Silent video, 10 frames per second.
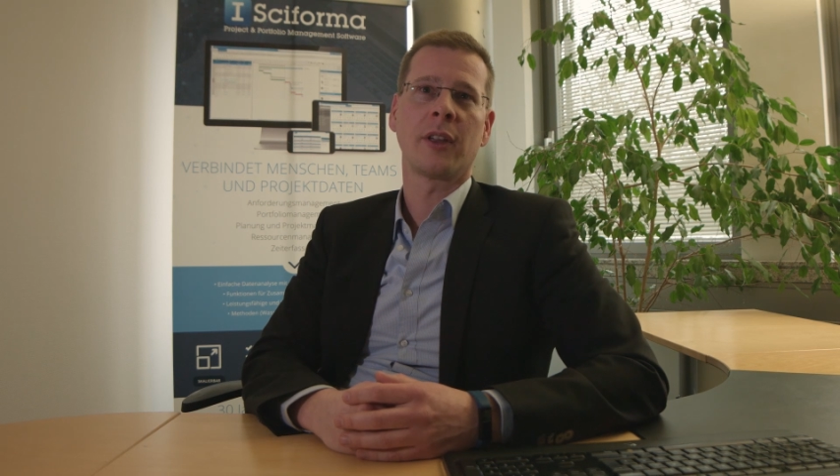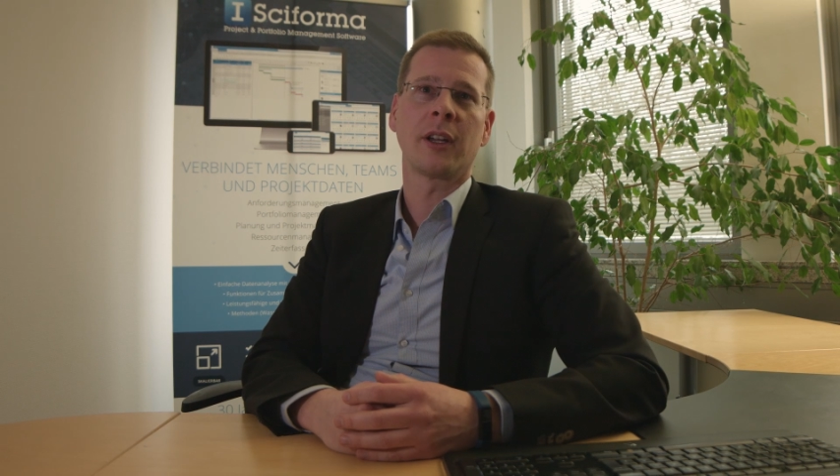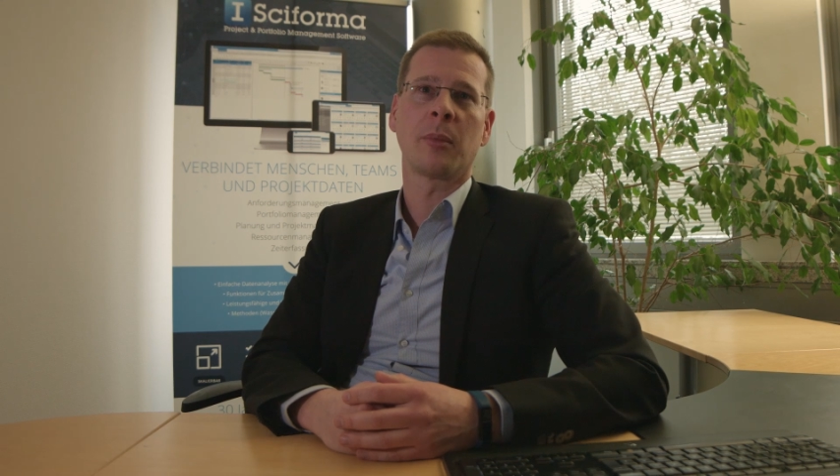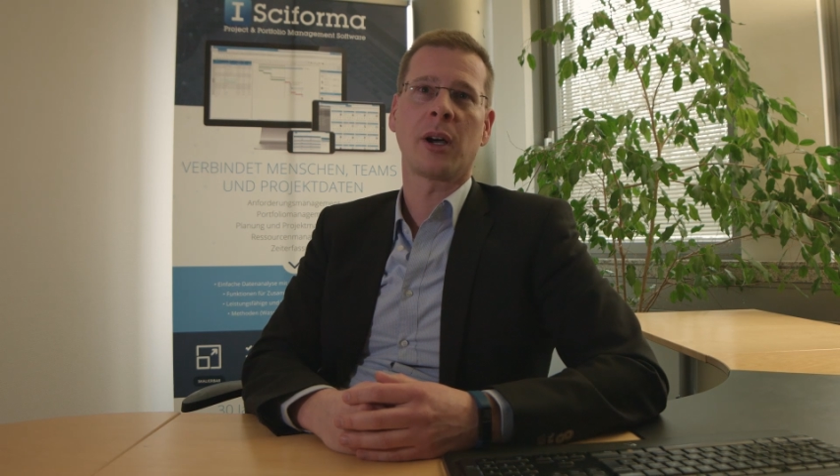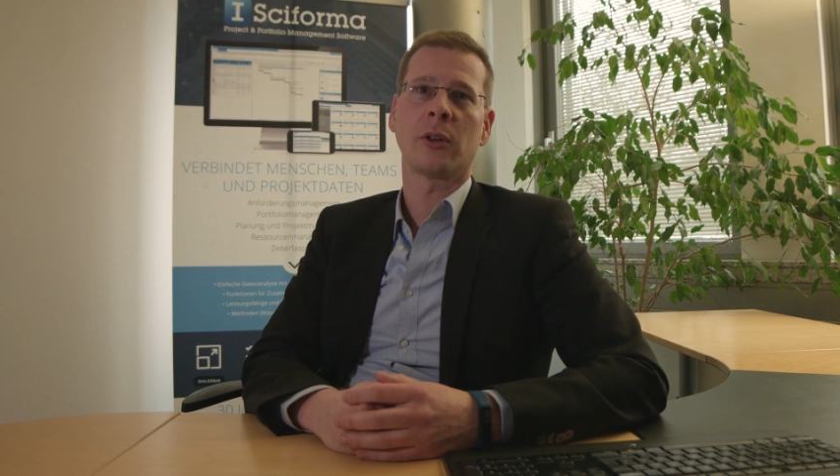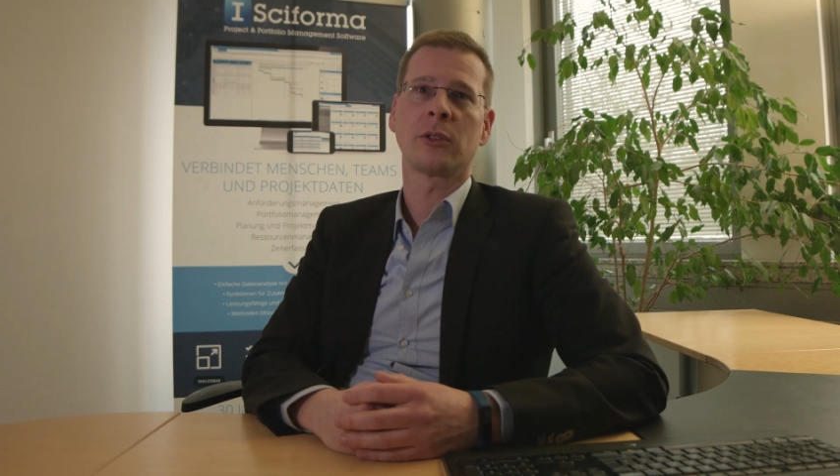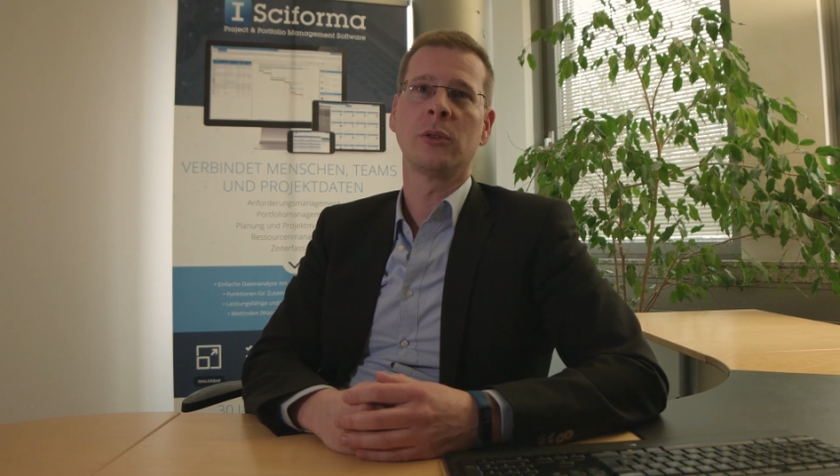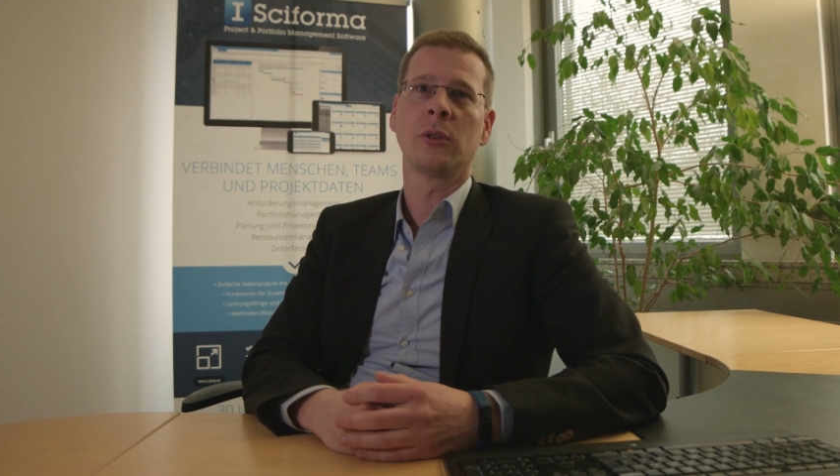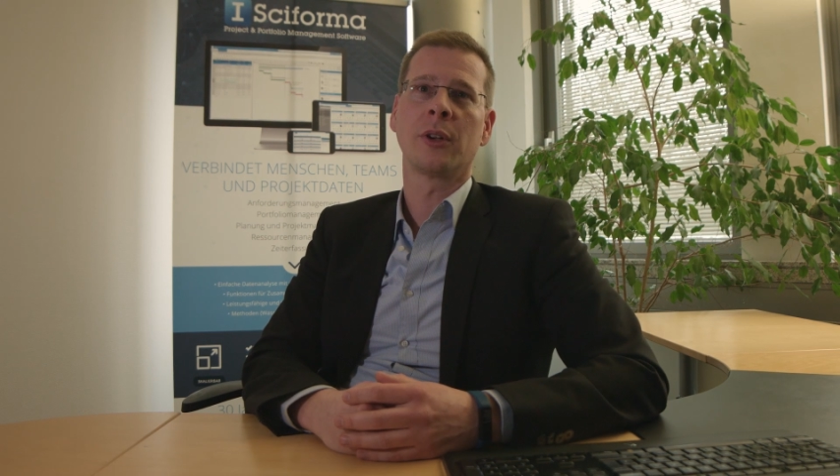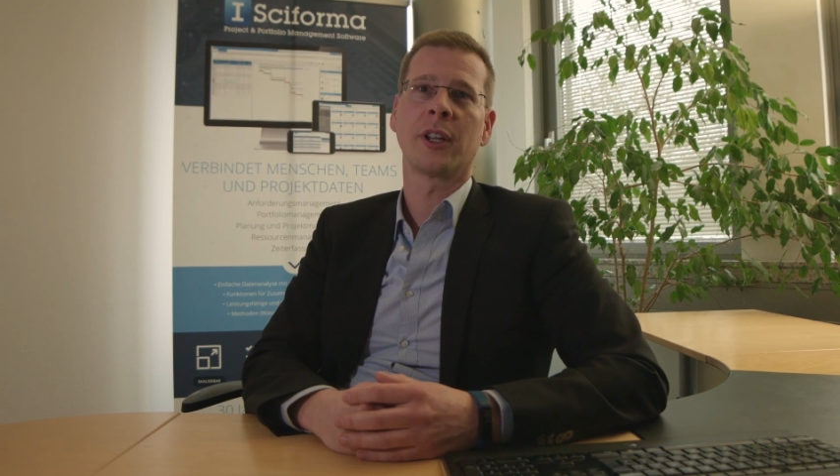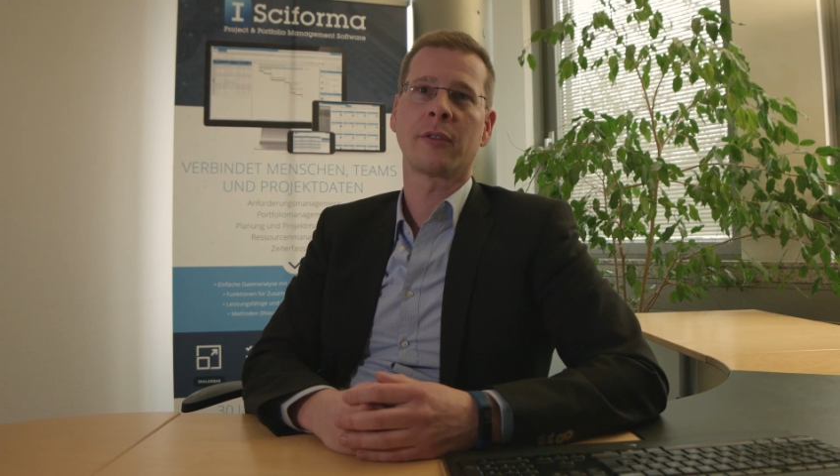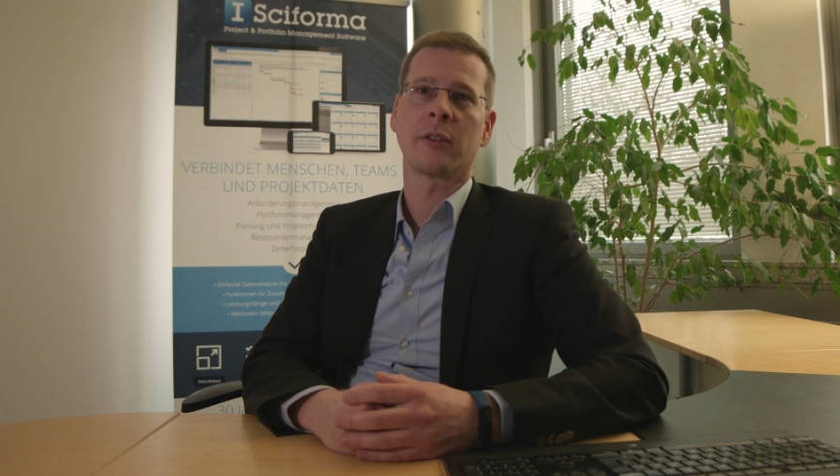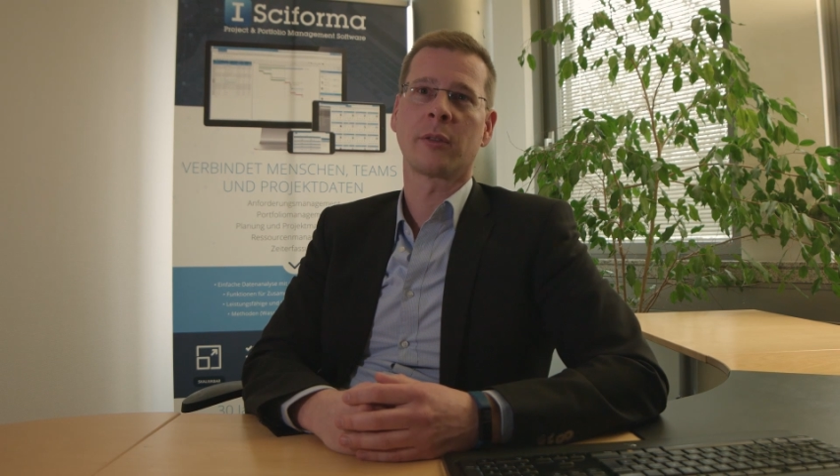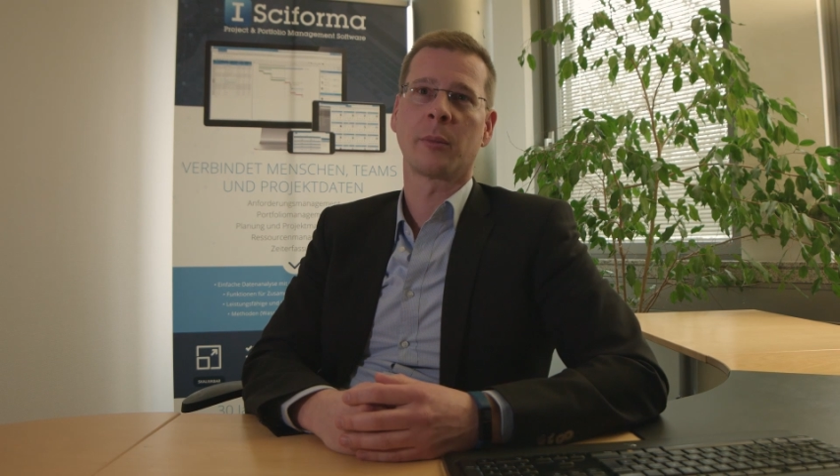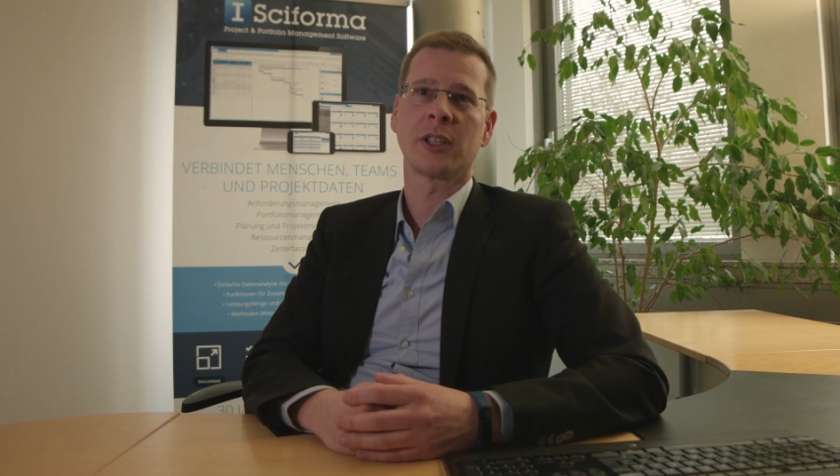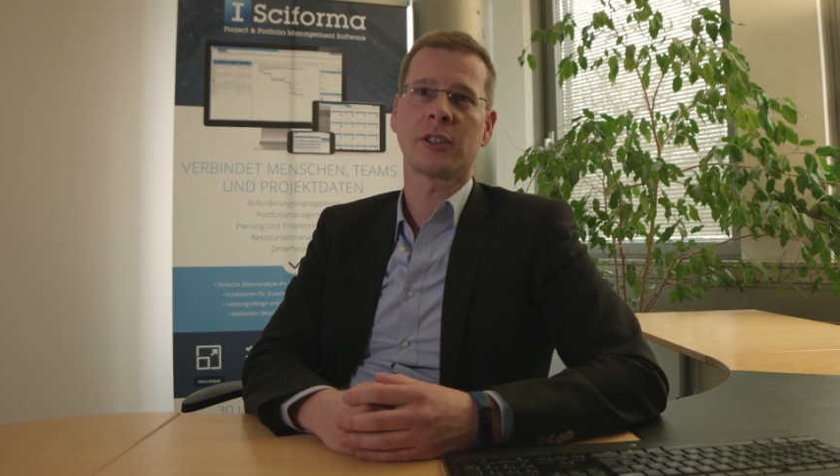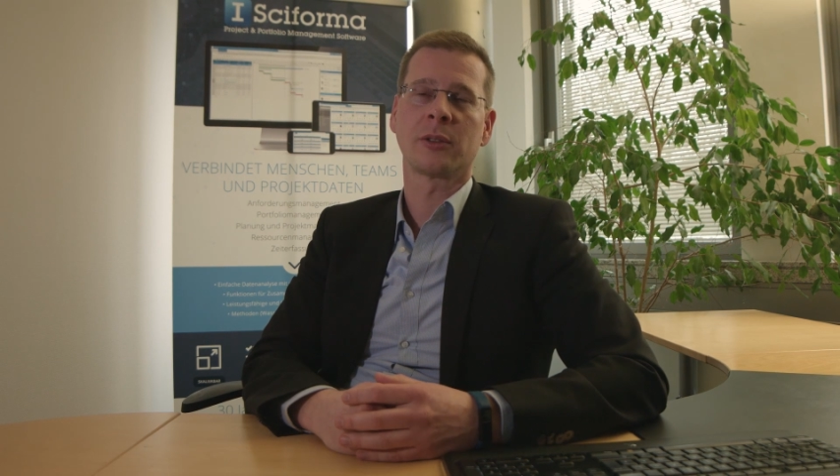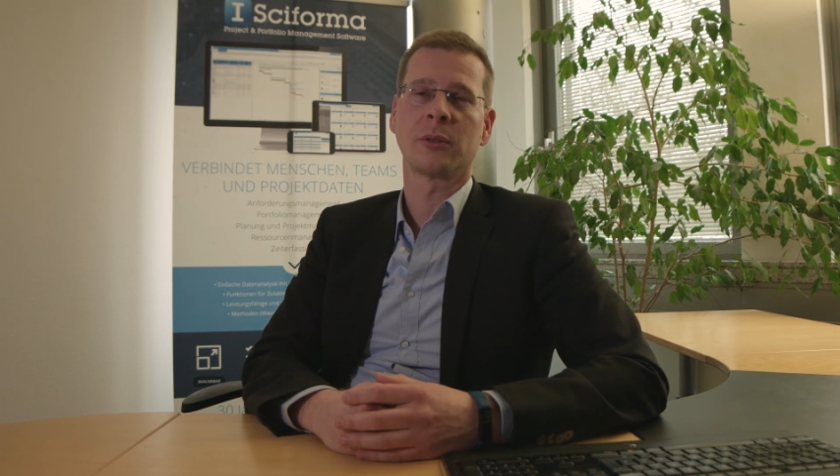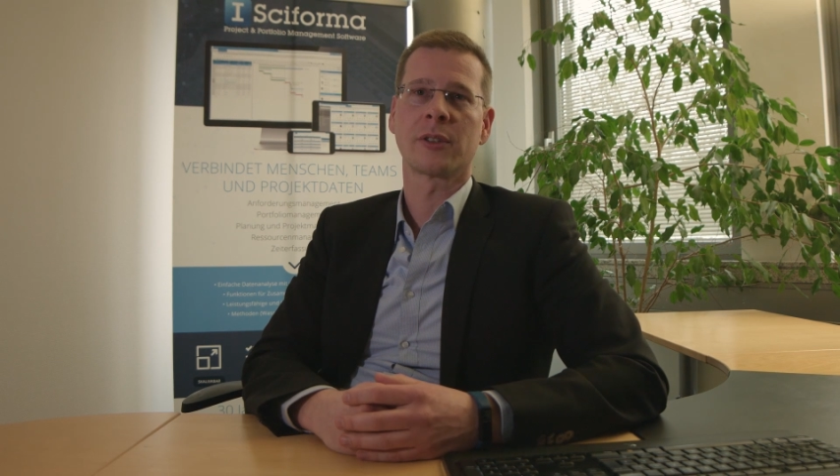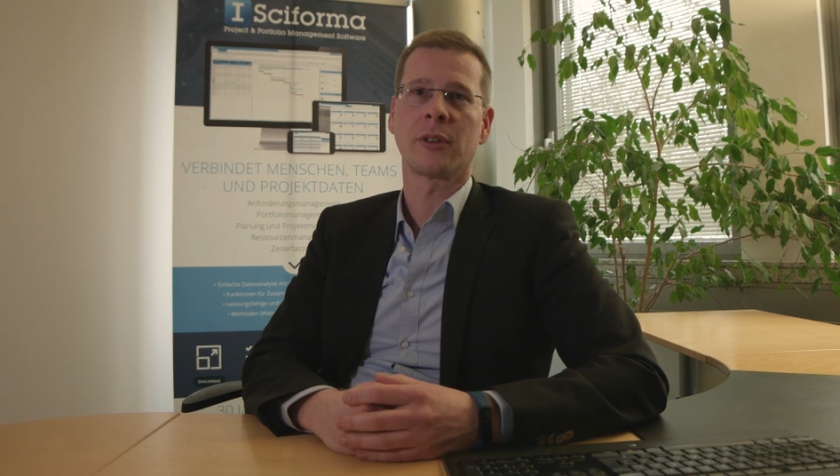think about who could have information
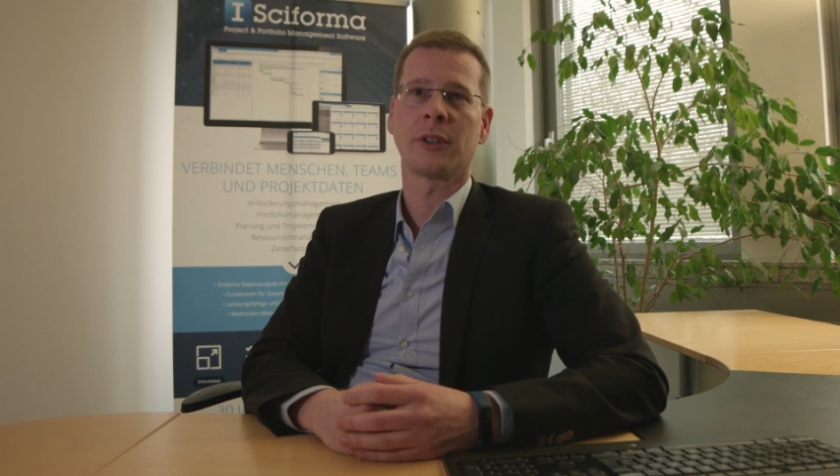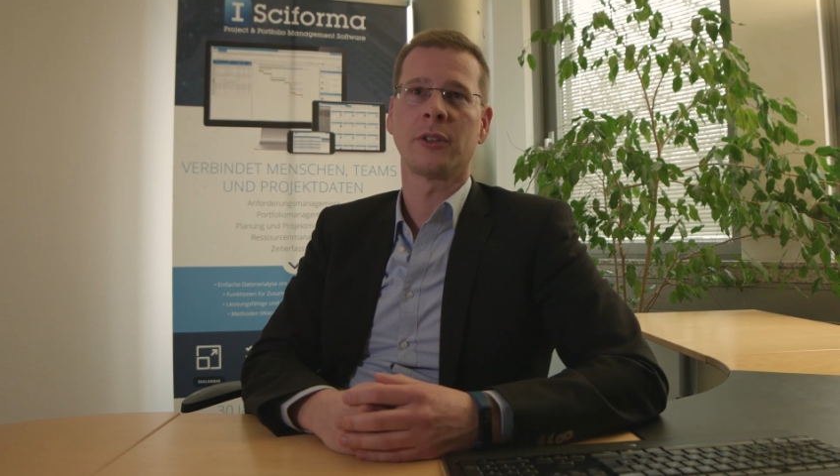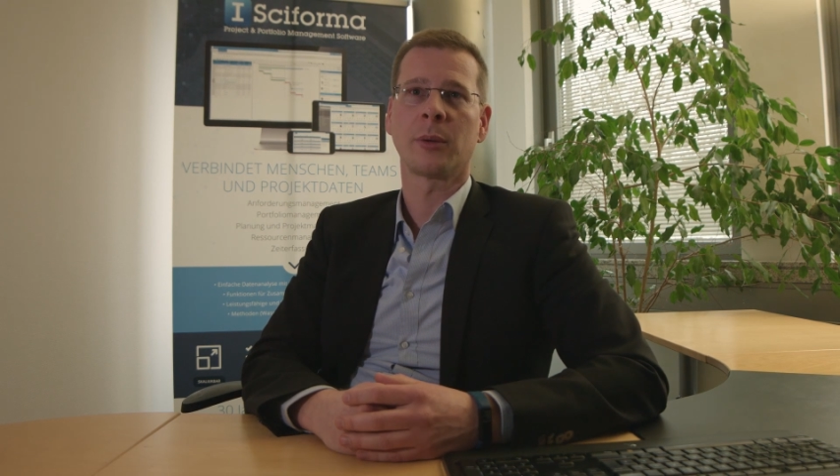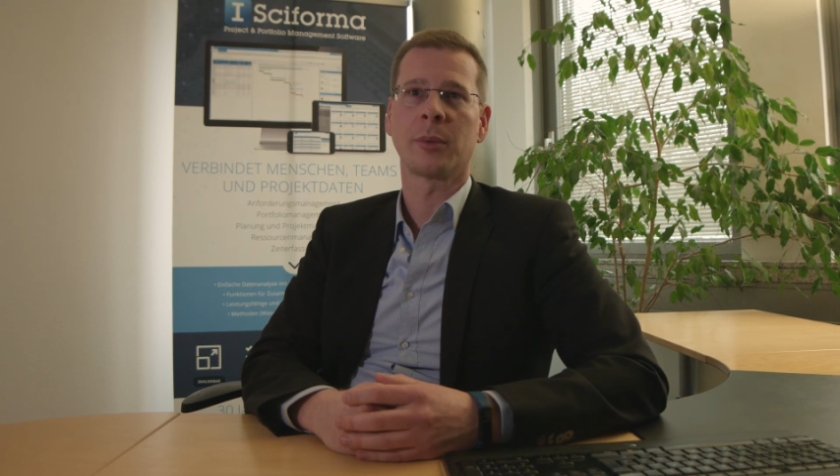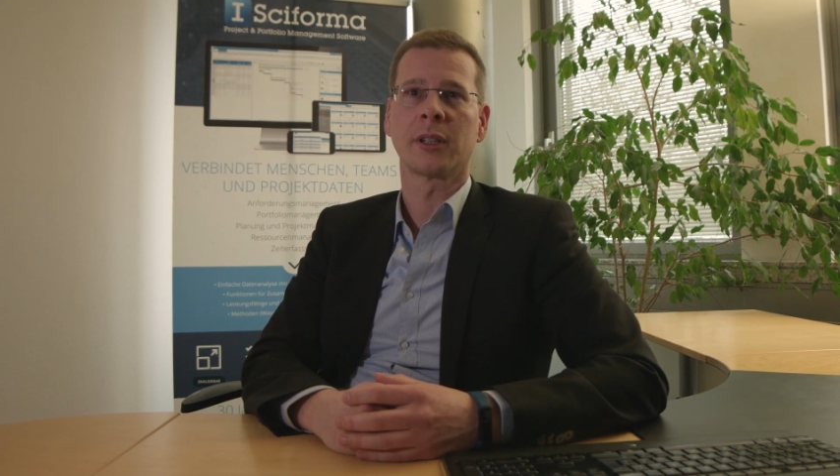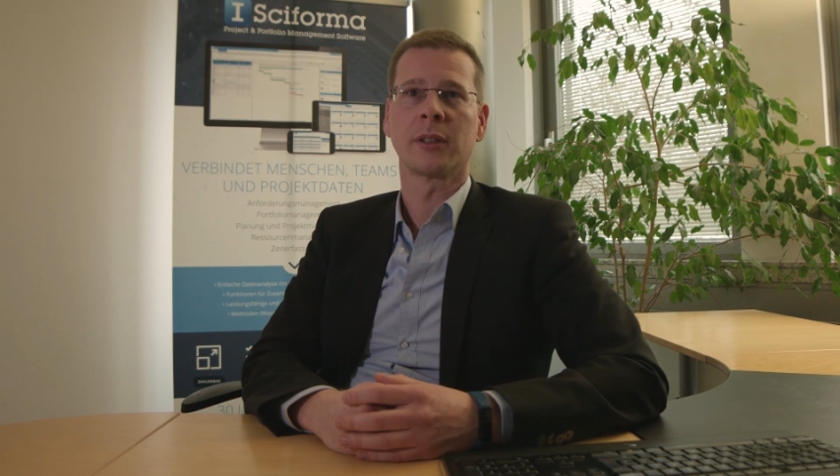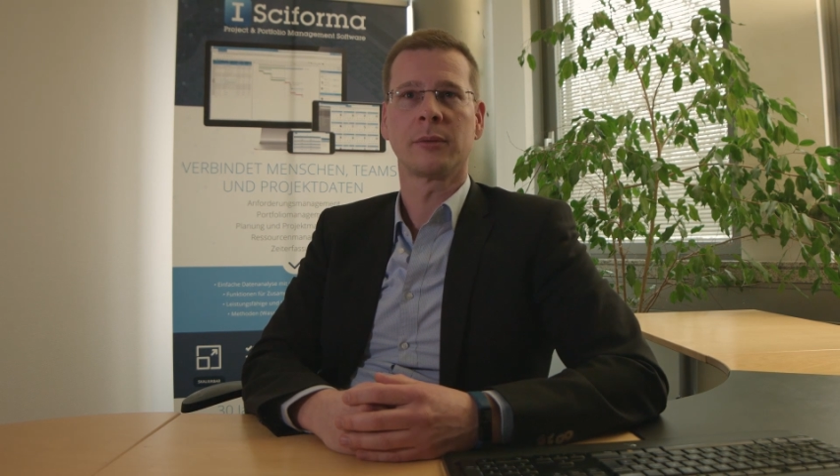to a certain topic.